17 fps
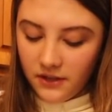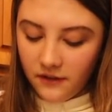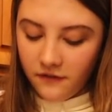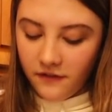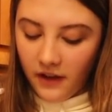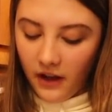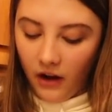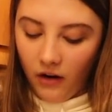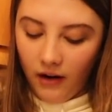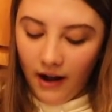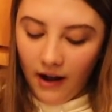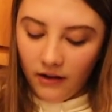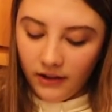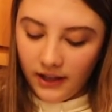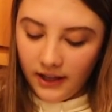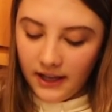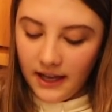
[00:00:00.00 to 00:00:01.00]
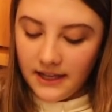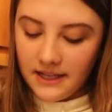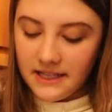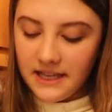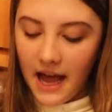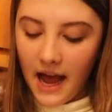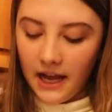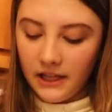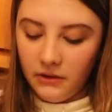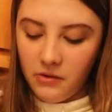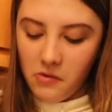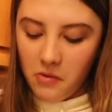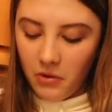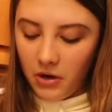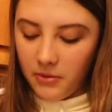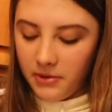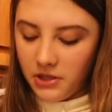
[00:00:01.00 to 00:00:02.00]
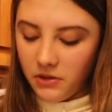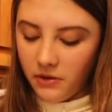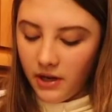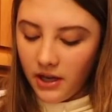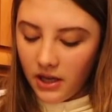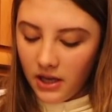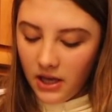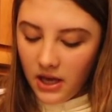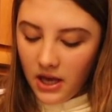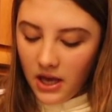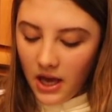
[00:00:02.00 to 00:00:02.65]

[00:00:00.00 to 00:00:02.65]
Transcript: to figure out like exactly what we want to be doing.